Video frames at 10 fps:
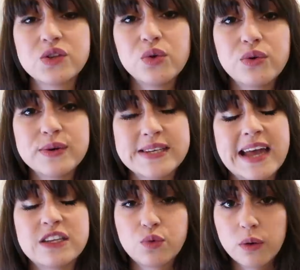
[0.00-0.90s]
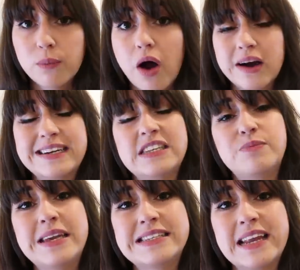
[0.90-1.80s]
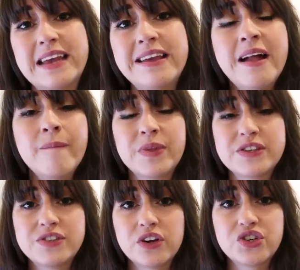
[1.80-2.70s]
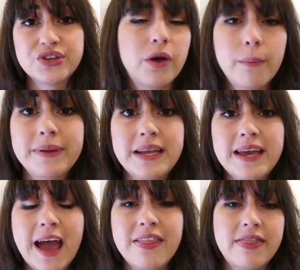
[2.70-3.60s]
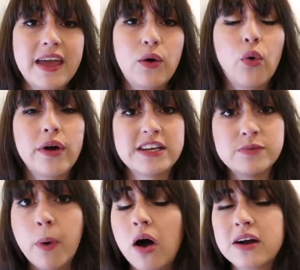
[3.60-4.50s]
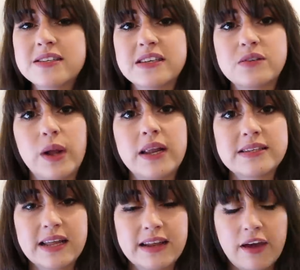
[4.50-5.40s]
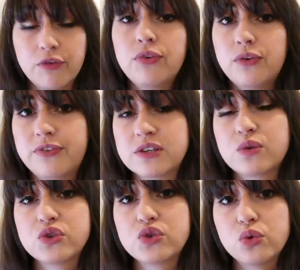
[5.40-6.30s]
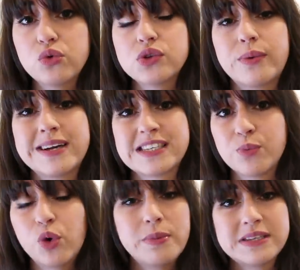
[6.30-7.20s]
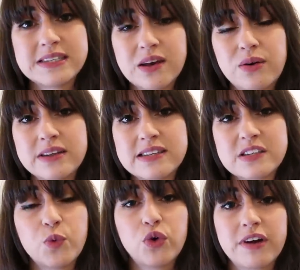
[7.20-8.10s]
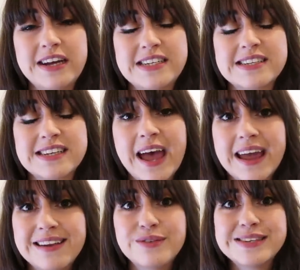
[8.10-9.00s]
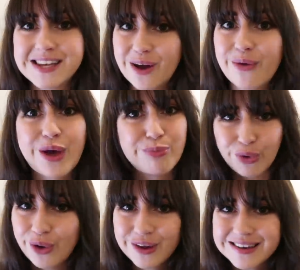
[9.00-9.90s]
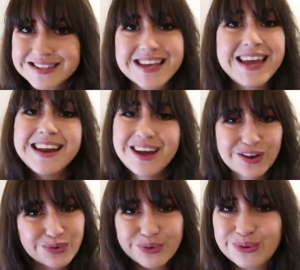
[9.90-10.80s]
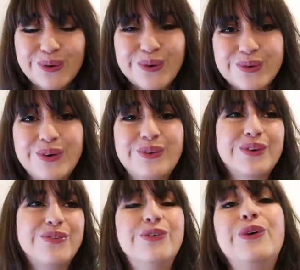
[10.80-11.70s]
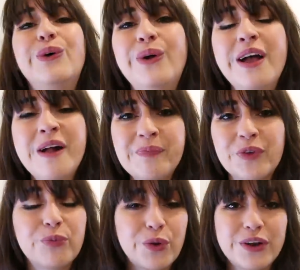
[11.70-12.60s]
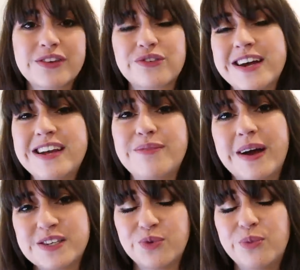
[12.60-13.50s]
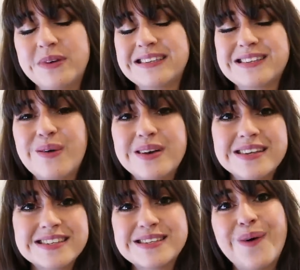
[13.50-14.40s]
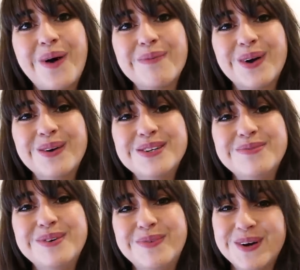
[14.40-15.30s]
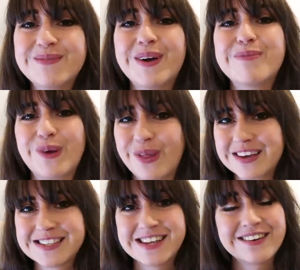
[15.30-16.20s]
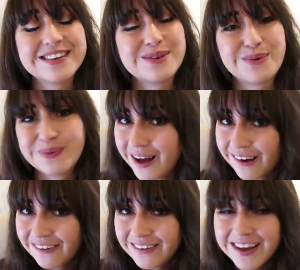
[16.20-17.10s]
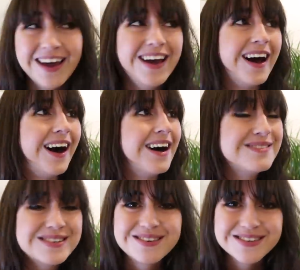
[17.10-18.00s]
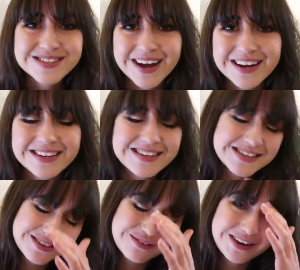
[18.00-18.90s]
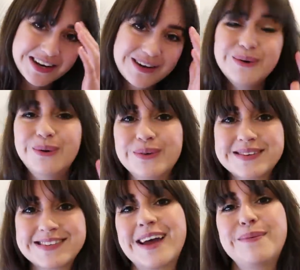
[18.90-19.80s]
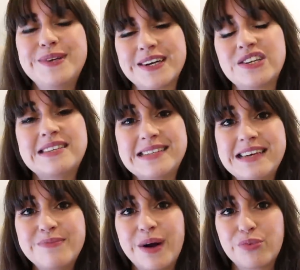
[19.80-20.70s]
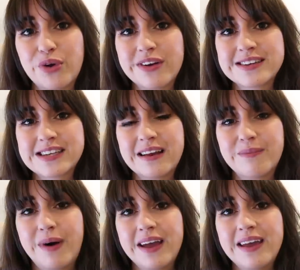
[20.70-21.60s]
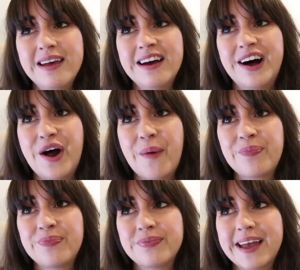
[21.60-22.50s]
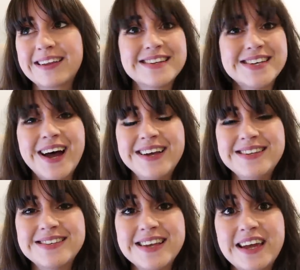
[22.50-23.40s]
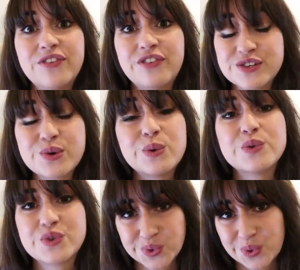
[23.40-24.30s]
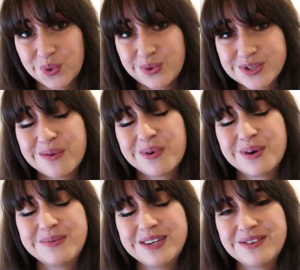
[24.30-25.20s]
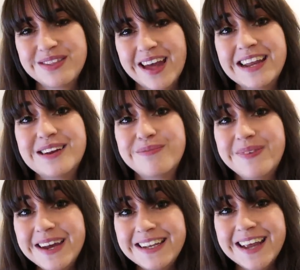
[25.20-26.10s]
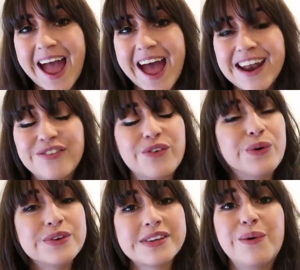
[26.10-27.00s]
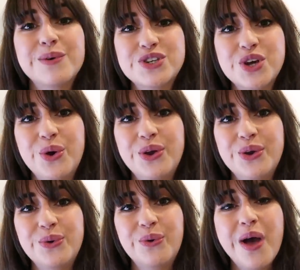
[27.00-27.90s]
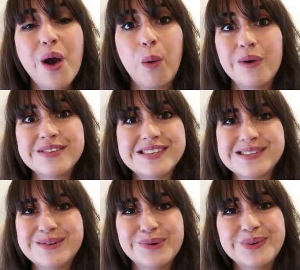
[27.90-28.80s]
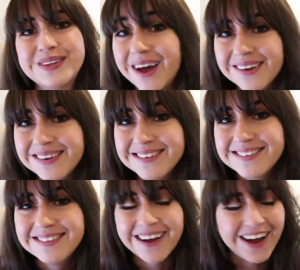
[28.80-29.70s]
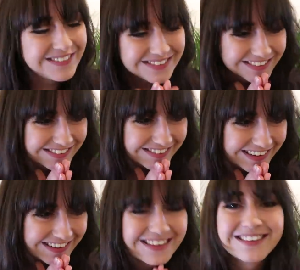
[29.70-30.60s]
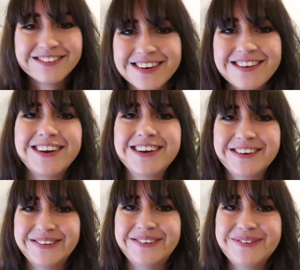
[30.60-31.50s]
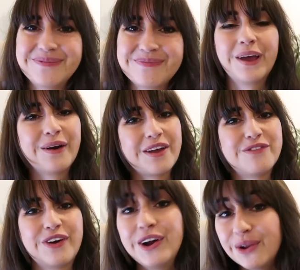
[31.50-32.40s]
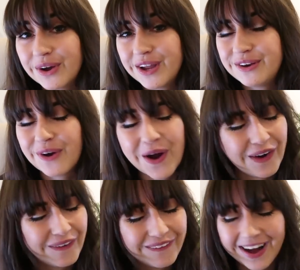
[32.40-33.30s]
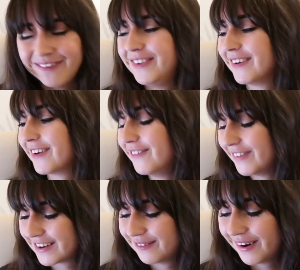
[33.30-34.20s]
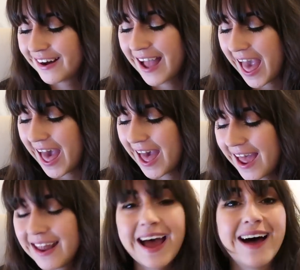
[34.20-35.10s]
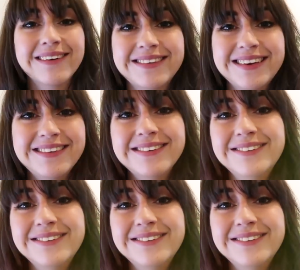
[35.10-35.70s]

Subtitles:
stores, and Swan Market is basically this Dutch company, and they organize markets as well as, like, they have a few physical stores where small business owners and small creators can sell their products in an actual store. So it's just full of products created by small business owners. So I'm going to be putting my products there as well. I'm so excited. This is a really cool step to actually see my products and my like designs in a physical store. So I'm going to be doing that in a bit, and of course I will show you once it's all done. I'm so excited. This is really, really cool. Okay, very long intro. I'm just going back to work, and I'll see you